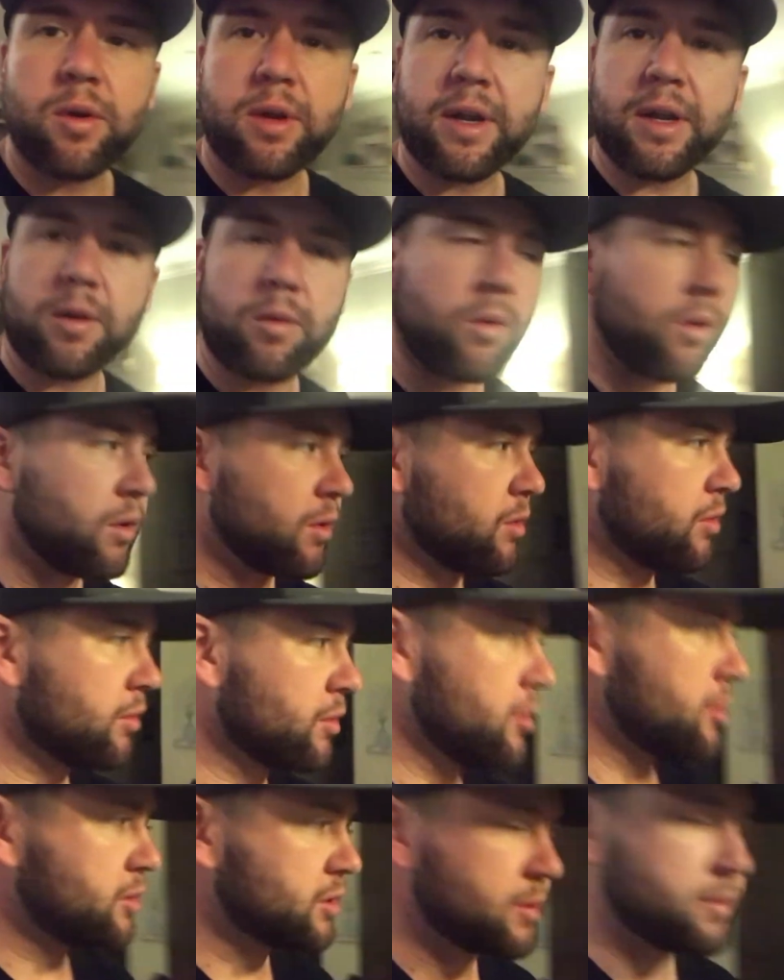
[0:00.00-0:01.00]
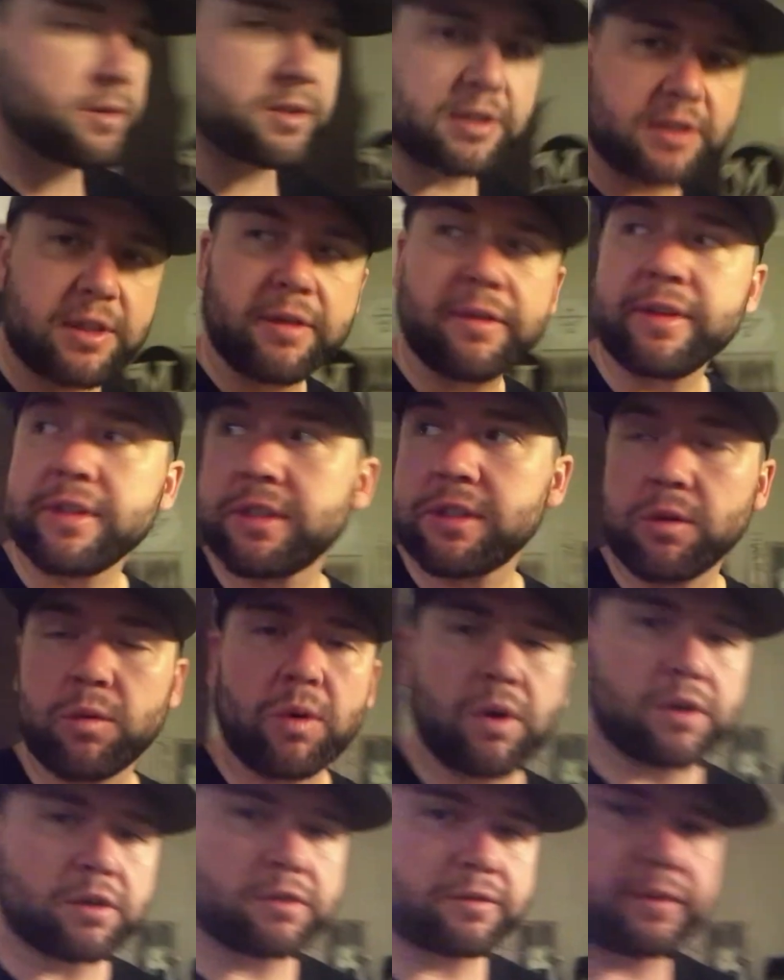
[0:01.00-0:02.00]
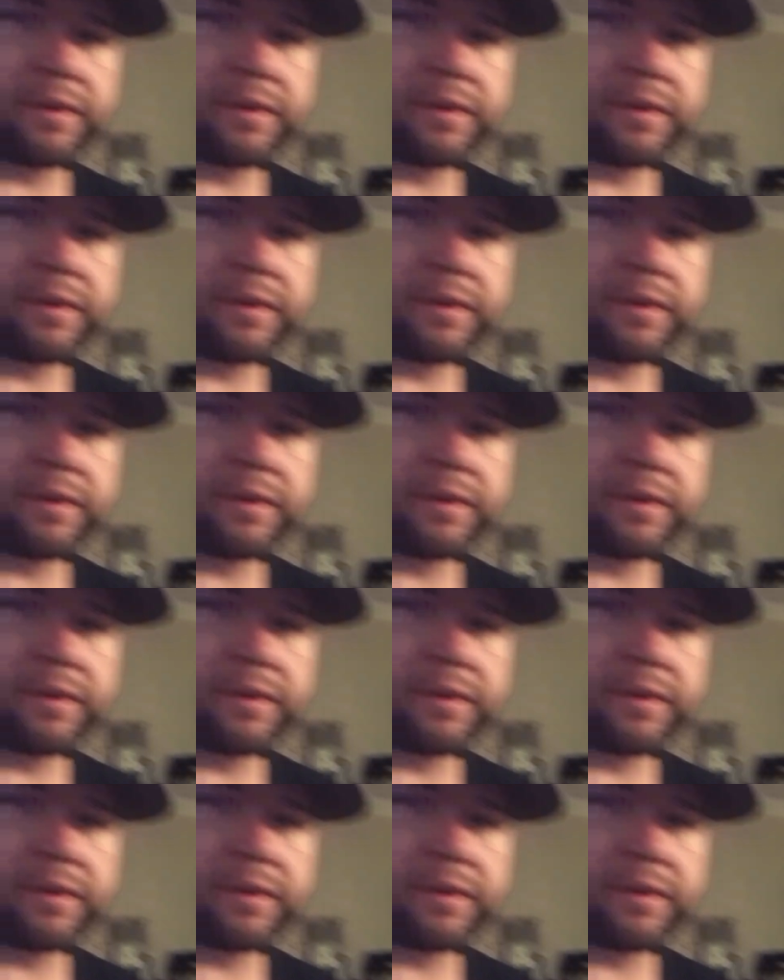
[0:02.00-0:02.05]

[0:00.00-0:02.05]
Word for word: we'll kind of walk through some of the stuff as the water's